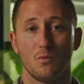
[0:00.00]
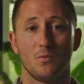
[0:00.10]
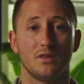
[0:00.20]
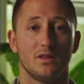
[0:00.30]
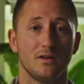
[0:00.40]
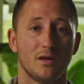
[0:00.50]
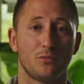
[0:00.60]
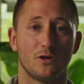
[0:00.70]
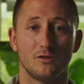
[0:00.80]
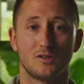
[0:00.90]
Within that
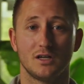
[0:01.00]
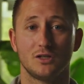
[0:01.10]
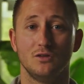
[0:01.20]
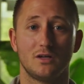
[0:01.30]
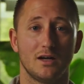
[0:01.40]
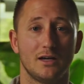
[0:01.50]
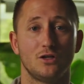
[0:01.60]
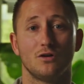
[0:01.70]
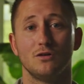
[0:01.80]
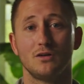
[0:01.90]
process, you can add
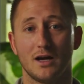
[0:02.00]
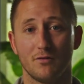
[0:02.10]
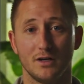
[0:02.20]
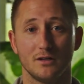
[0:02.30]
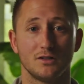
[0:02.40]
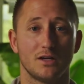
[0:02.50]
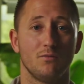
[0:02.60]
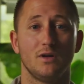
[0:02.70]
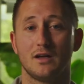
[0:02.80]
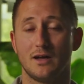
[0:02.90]
your own carriers
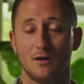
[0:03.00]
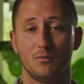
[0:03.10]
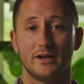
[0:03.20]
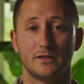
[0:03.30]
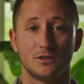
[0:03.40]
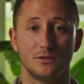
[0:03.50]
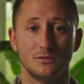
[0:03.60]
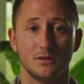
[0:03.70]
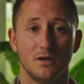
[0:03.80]
and we can help there too.